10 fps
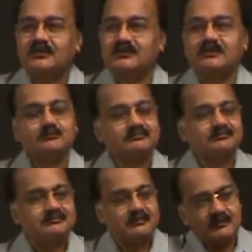You think,
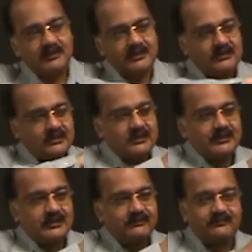maybe it
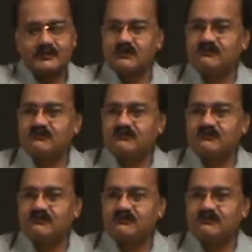will